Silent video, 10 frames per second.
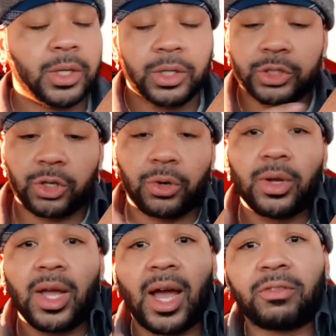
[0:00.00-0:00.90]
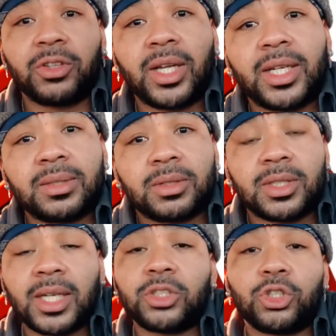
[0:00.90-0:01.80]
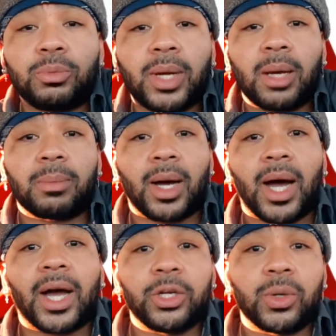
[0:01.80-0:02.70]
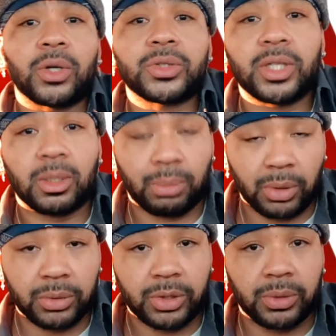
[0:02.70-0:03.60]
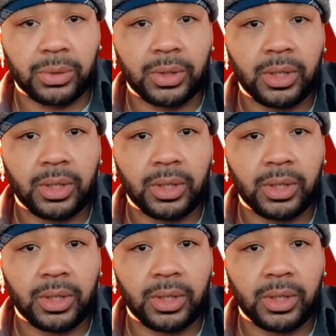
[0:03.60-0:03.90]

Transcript: So after that stage 2 map, I knew I was getting a Pro Tune